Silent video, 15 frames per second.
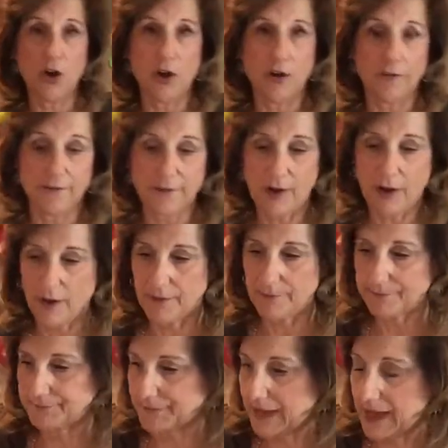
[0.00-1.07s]
of
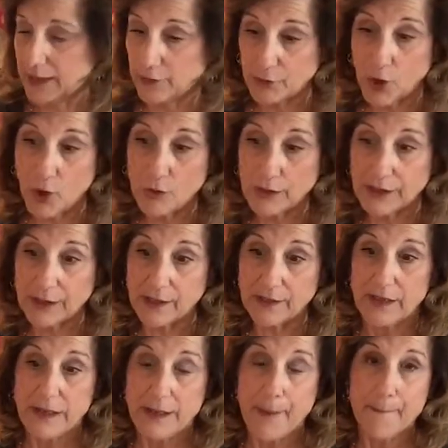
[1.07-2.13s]
can of coconut
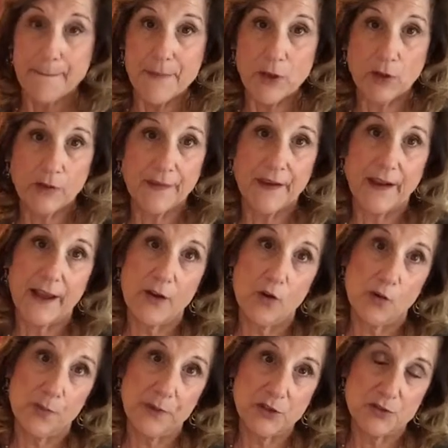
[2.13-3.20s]
milk that I
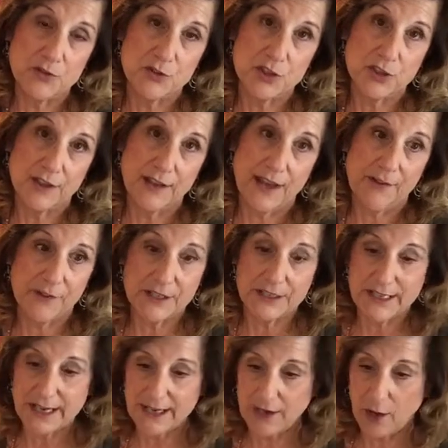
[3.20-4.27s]
open usually every
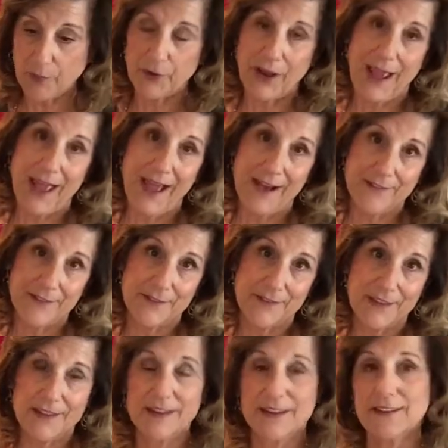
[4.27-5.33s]
day, and I'll put half of
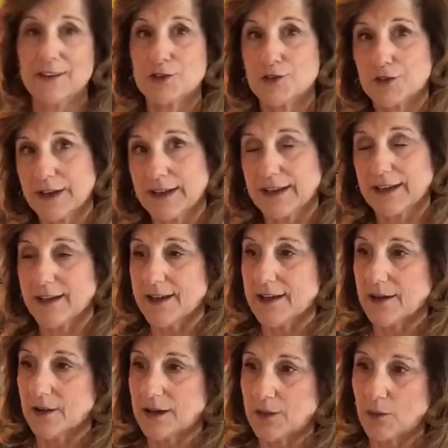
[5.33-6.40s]
it in the drink
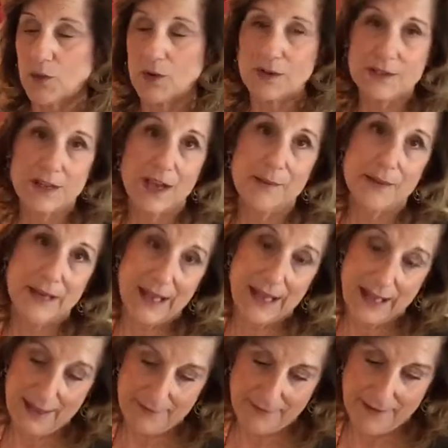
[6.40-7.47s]
at one time and
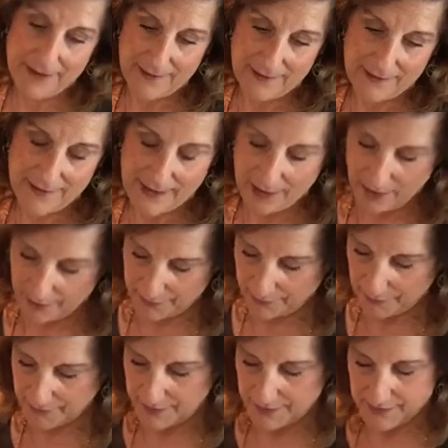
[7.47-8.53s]
half in the
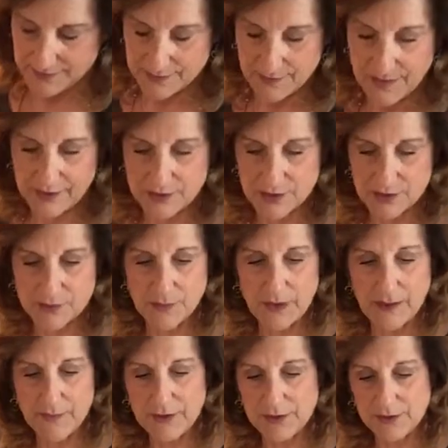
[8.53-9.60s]
other. So that's just what
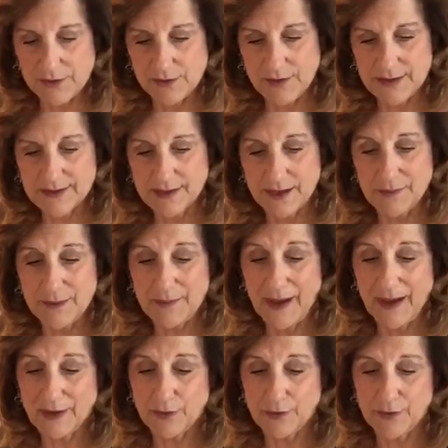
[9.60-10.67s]
I'm going to do. This is going to be
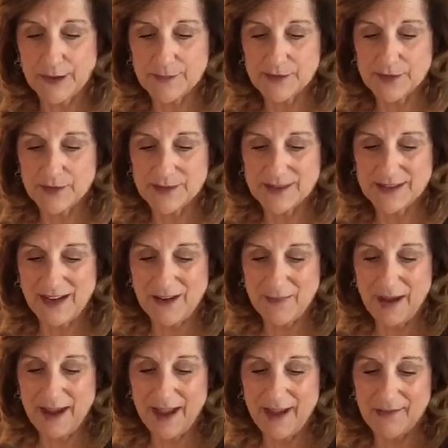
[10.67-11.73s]
my cream. So instead of
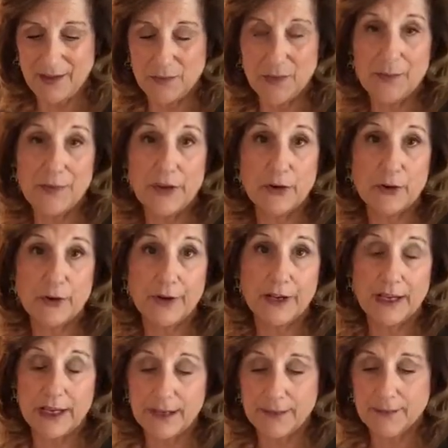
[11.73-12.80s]
my heavy whipping
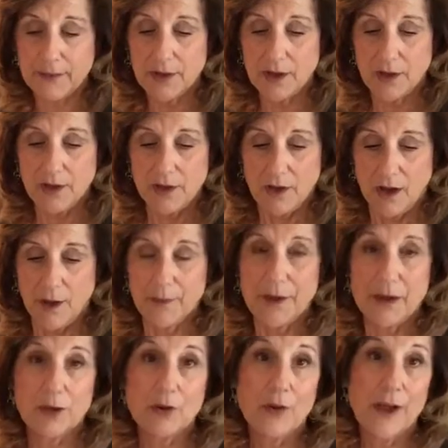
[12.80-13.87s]
cream, I'm going
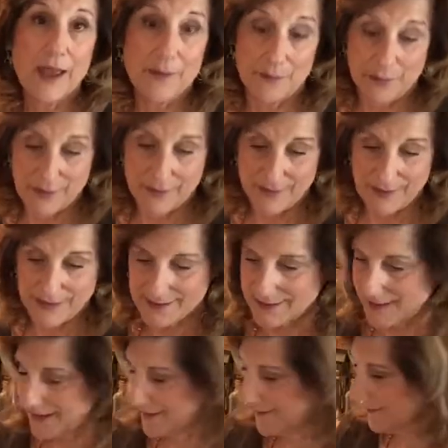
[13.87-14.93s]
to go ahead and put
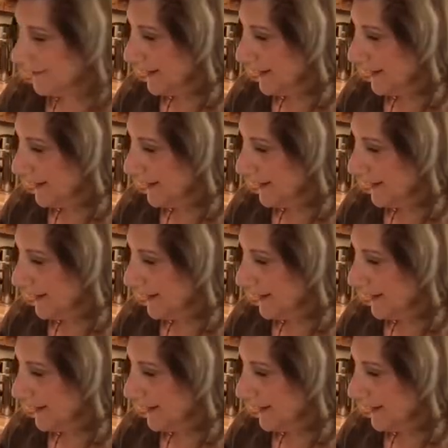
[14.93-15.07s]
this in.